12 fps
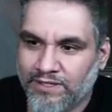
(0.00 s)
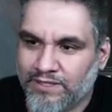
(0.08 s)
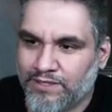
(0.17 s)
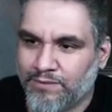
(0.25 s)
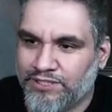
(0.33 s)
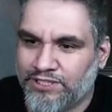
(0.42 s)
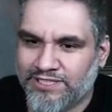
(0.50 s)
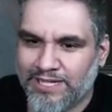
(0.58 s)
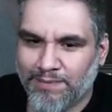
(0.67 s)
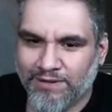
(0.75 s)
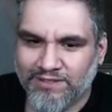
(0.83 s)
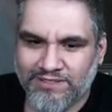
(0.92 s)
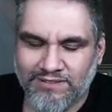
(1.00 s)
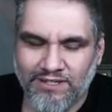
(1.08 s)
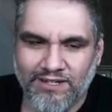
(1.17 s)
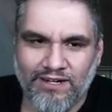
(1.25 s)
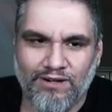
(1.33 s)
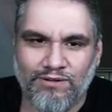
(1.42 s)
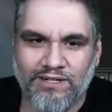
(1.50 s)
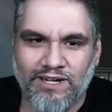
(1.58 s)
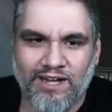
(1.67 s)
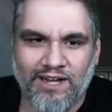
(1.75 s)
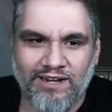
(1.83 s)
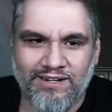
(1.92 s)
Did, Did we not? just skip our? oh
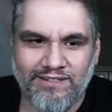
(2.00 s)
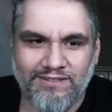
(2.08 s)
God!